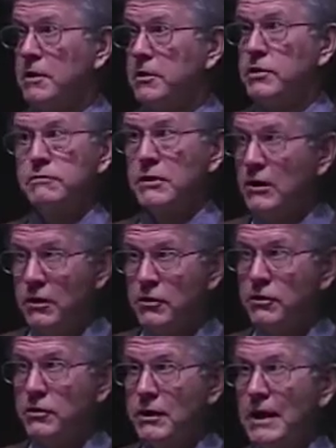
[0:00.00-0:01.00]
you can
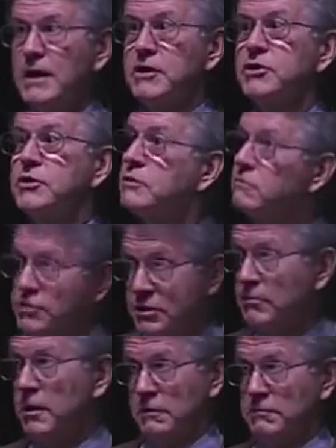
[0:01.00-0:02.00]
learn a huge
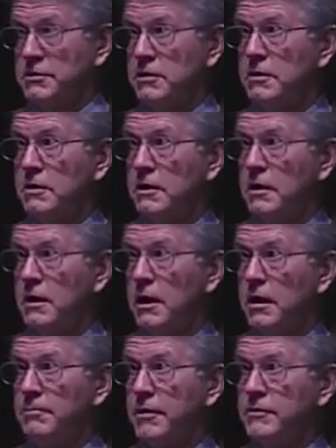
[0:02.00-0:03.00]
amount
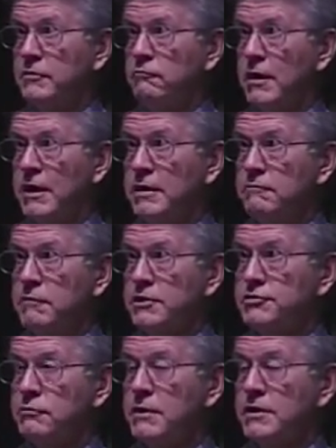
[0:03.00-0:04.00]
about the way in
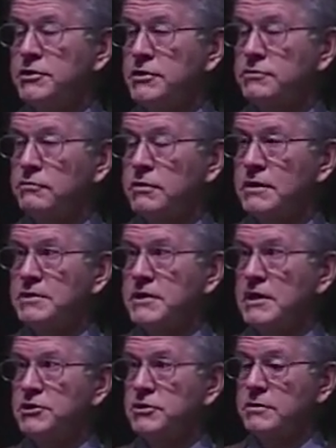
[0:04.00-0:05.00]
which religious
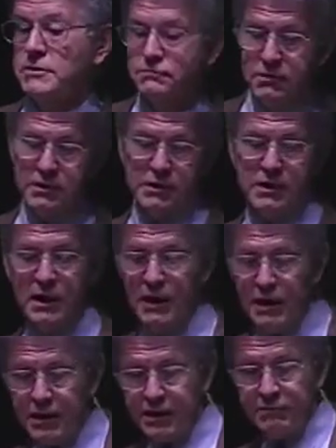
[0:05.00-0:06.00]
organizations work.
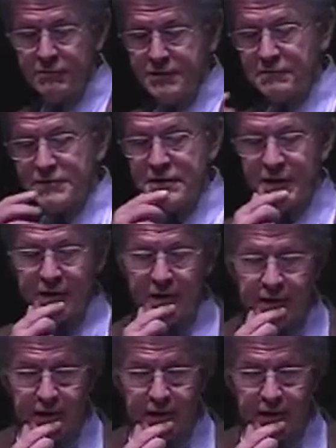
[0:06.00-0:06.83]
You know, it was interesting.